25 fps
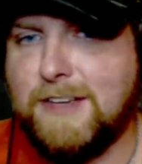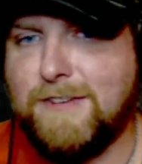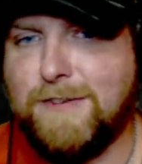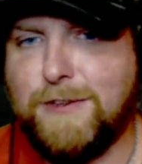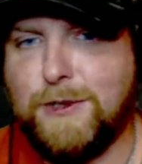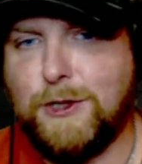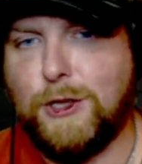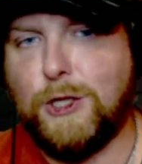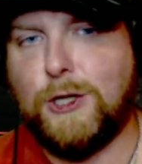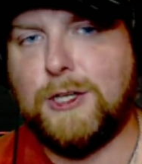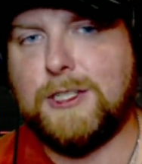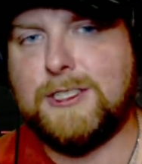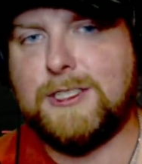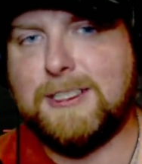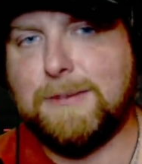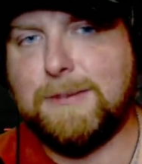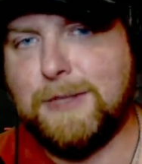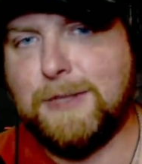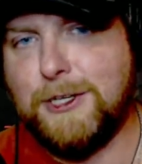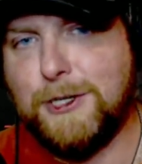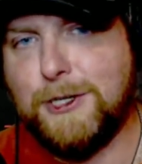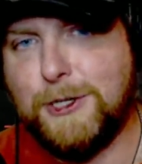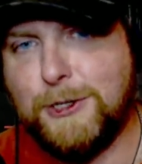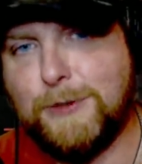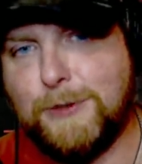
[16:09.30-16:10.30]
if you learned
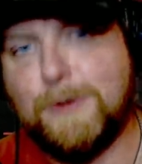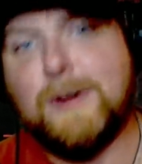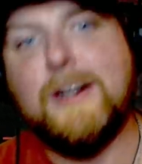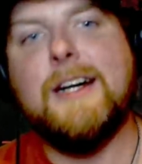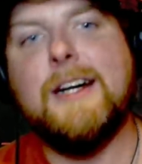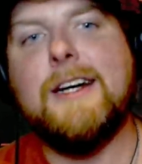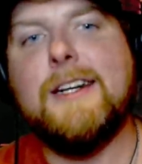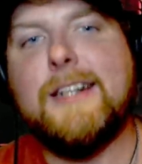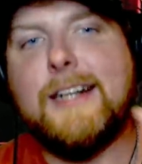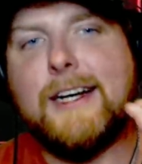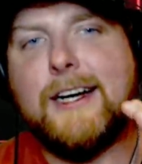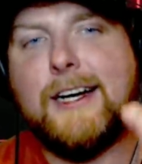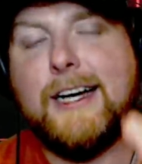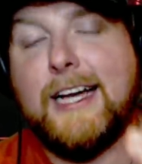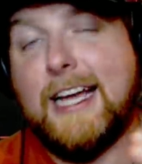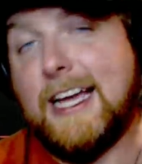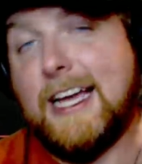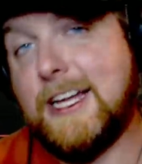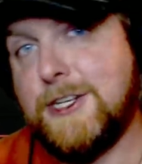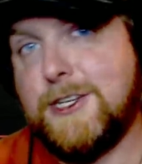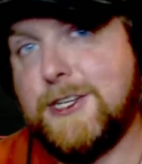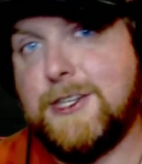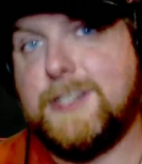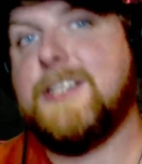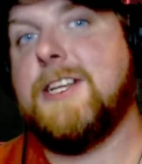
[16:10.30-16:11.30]
something new
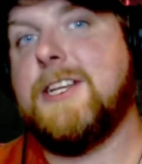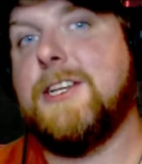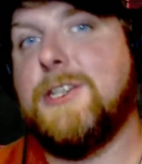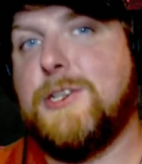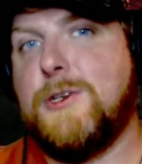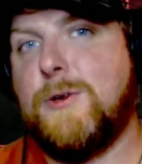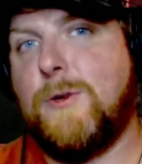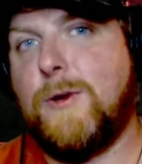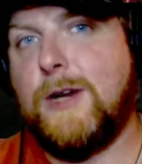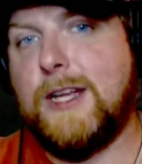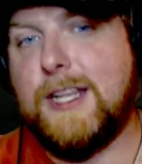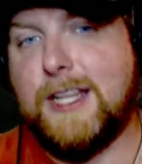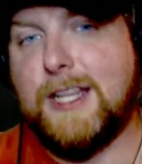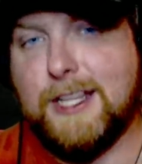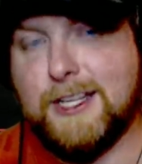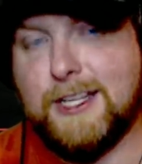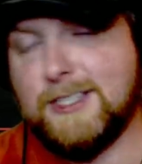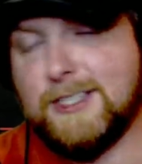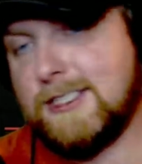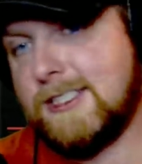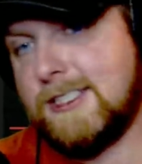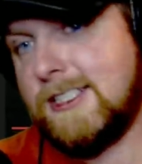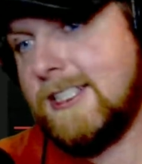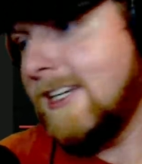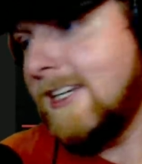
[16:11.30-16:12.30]
and just enjoyed
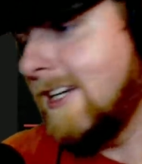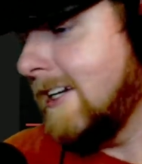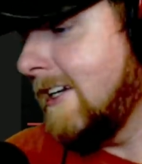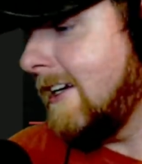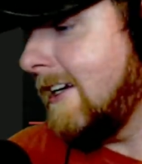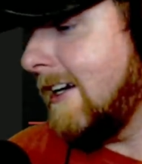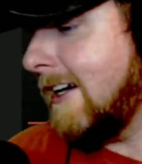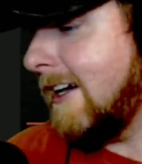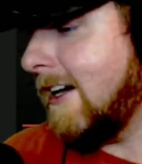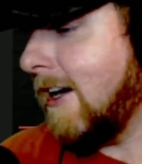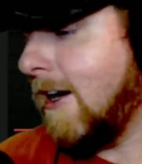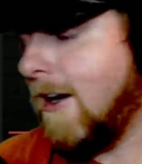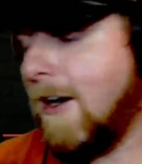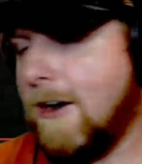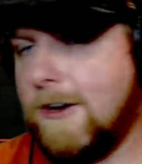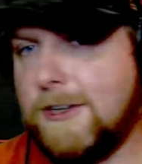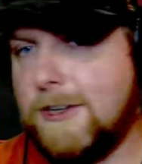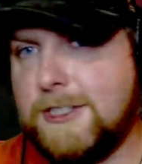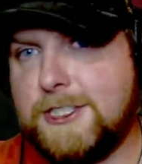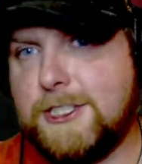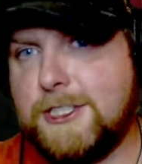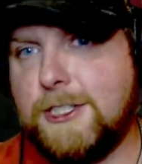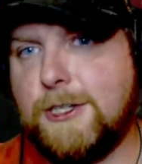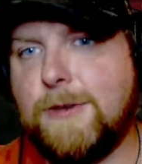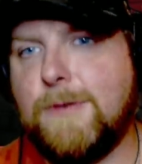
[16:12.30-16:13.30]
this.
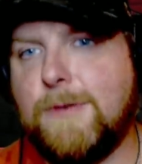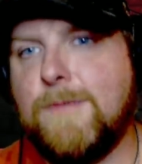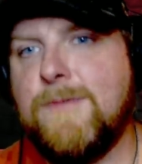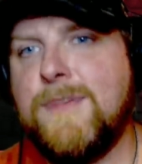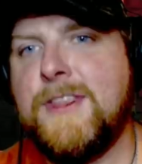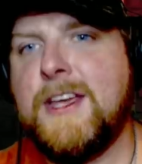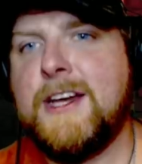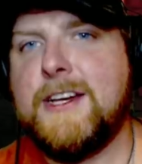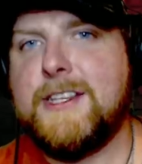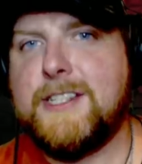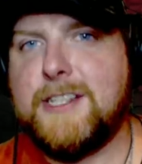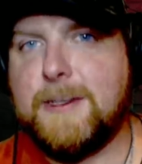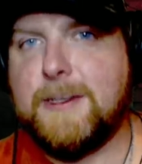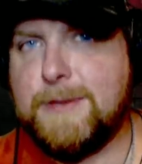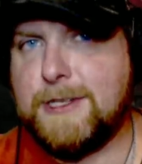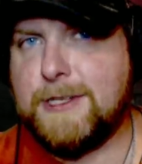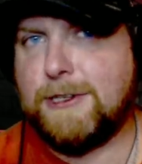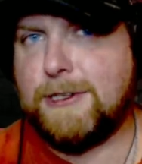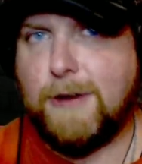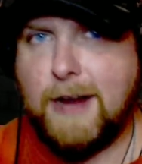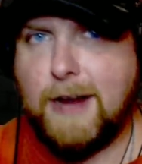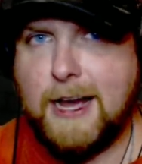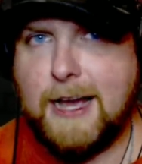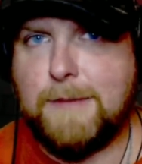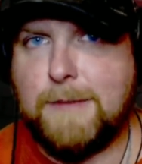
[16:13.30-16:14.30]
Also,
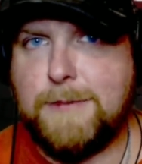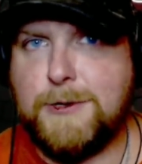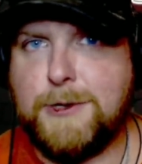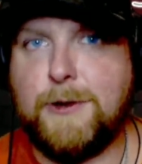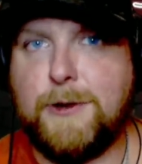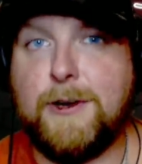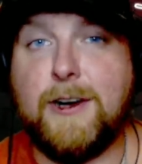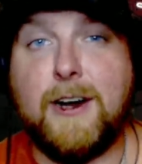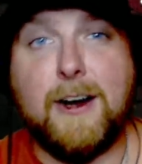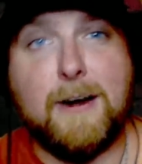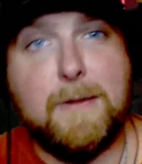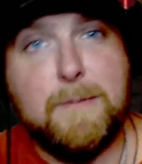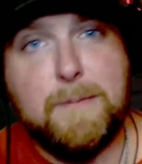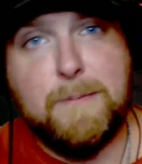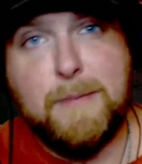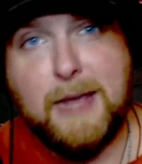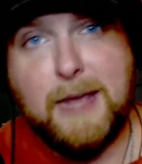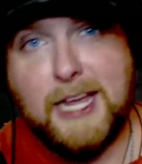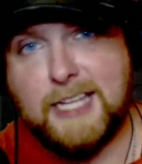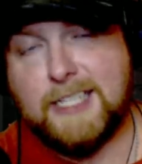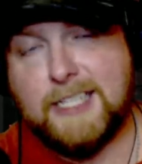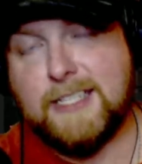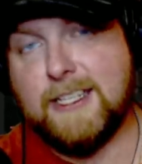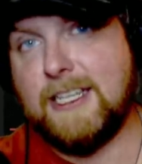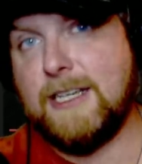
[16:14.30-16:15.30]
subscribe. Join our
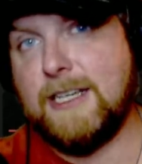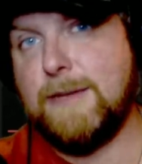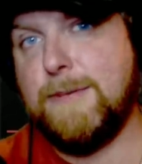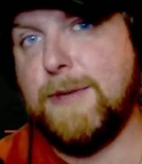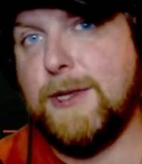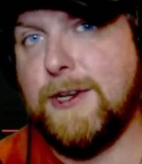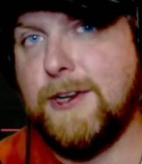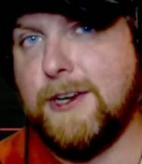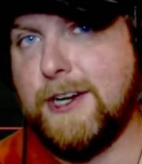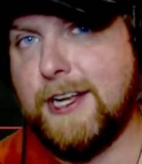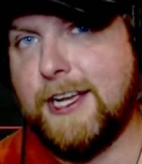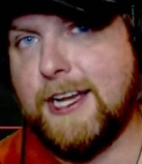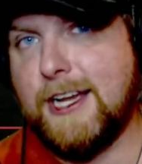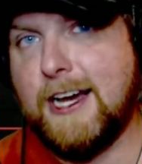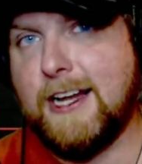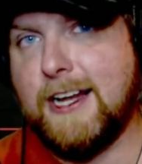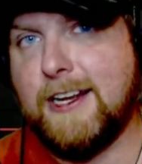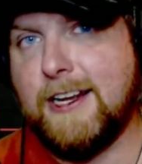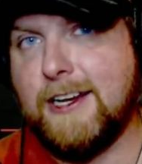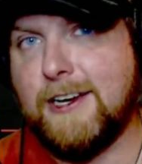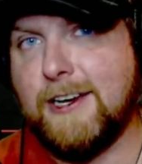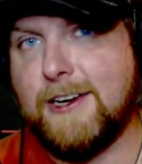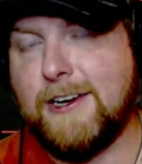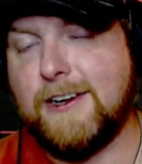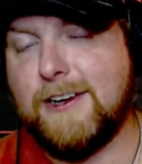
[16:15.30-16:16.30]
amazing community on
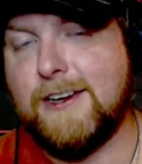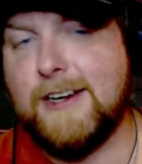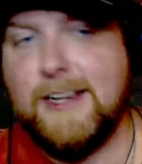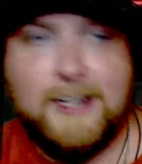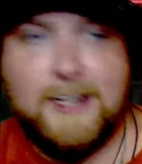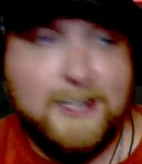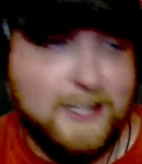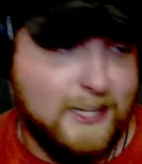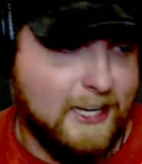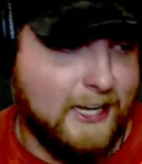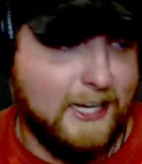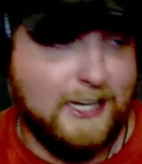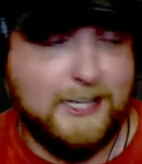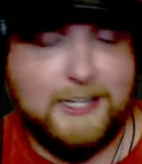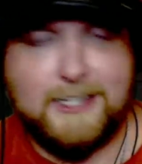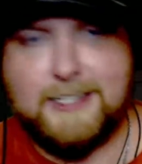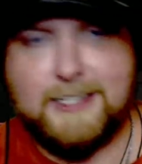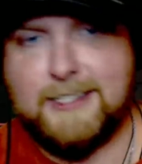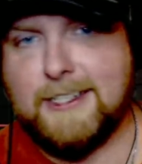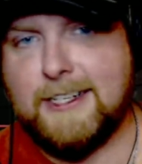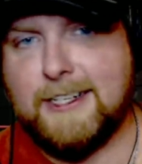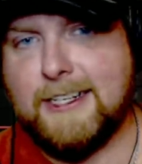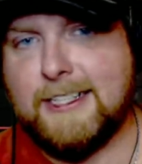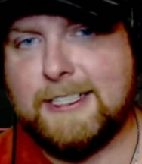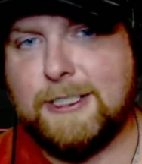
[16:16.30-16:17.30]
here. And
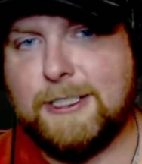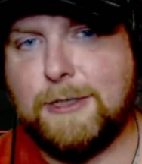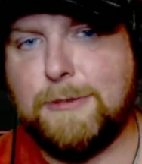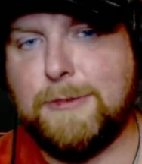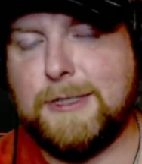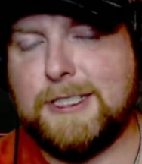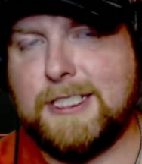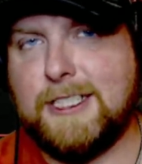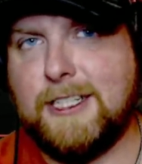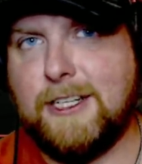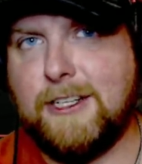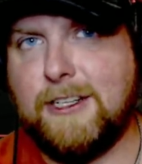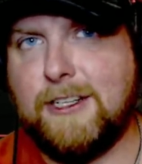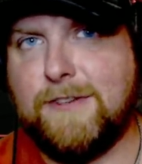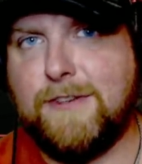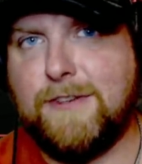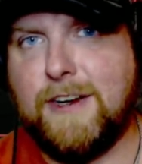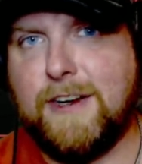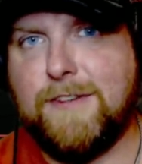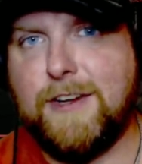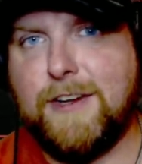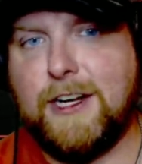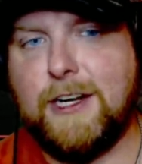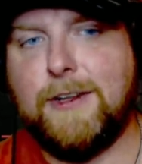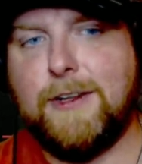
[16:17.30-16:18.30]
don't miss another
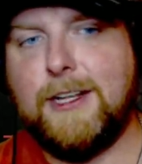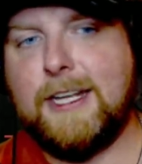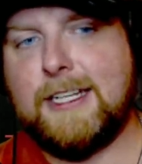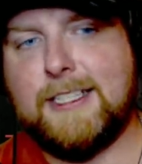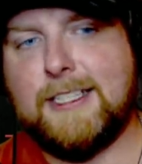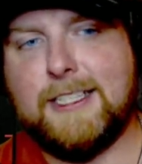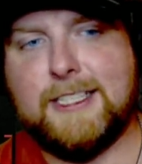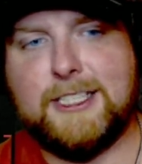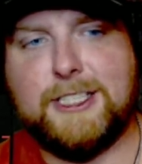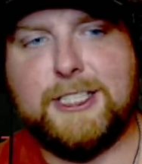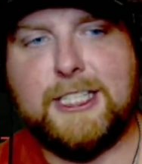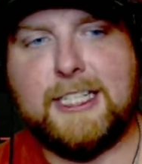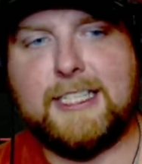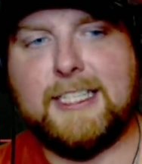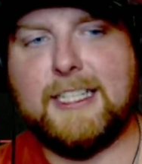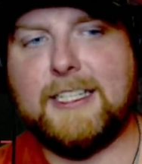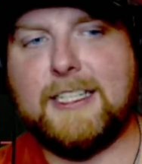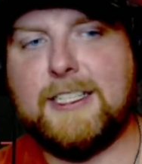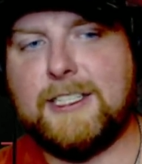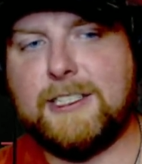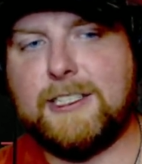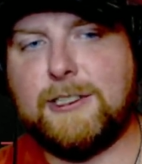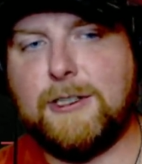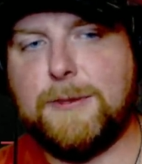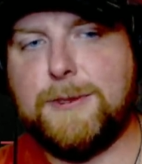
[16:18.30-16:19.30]
fun video like this. Check that
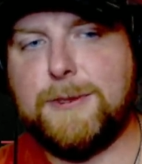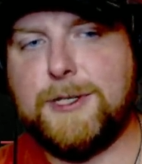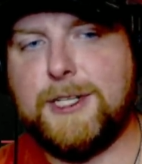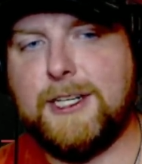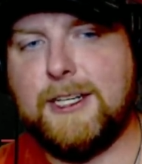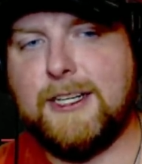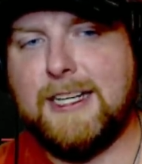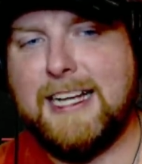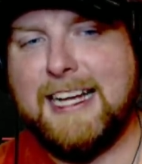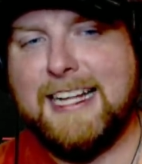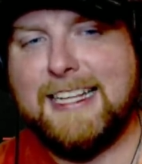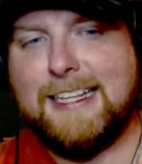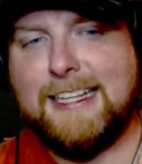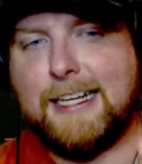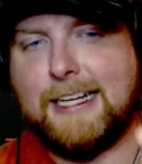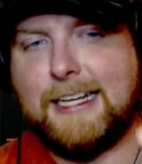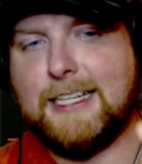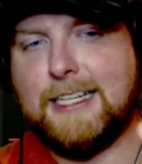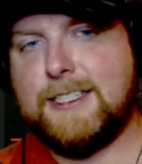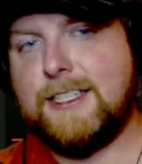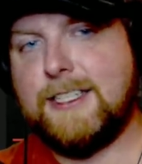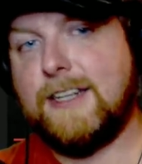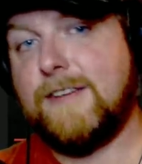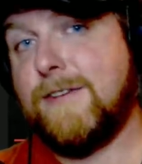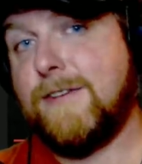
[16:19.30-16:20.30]
description, like I
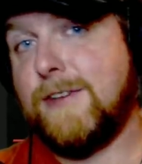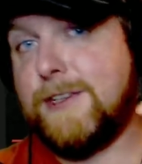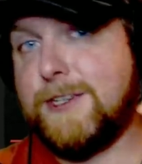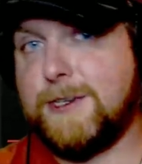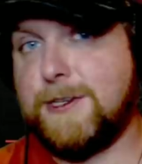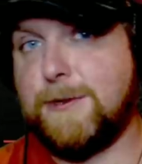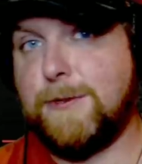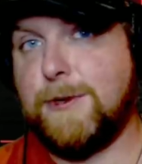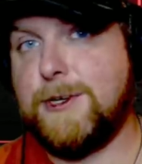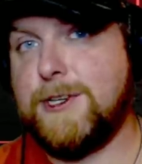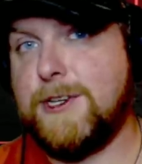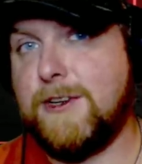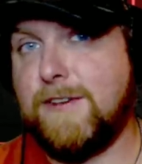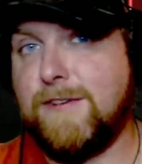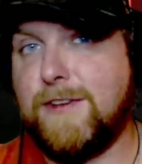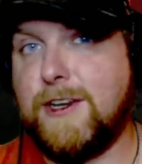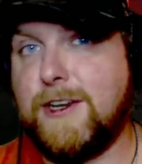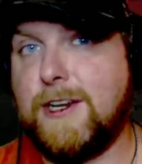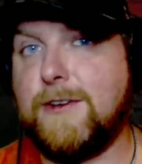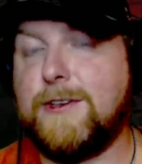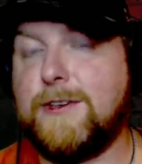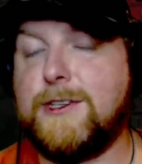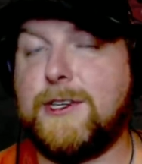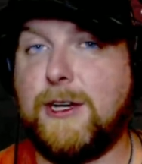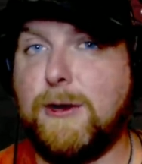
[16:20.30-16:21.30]
said, for this original
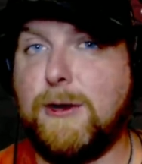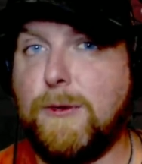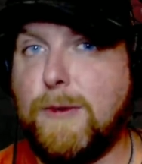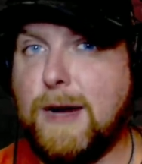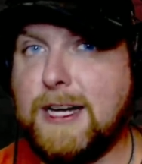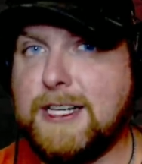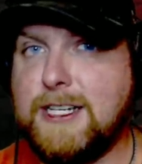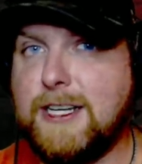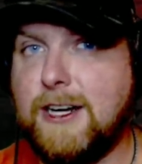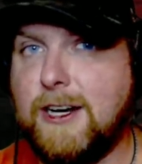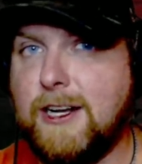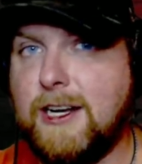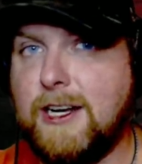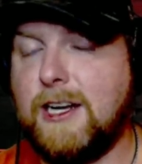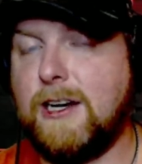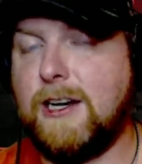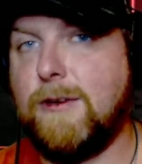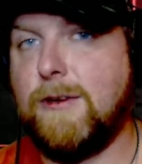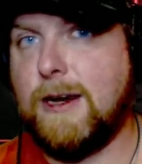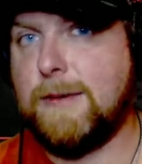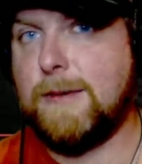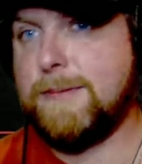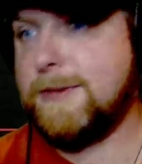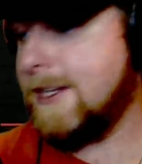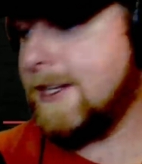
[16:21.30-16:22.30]
video so you can watch it
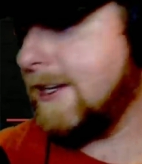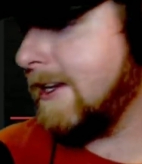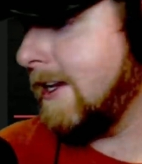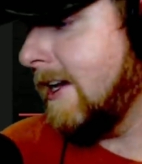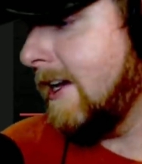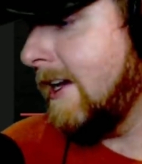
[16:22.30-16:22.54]
uninterrupted,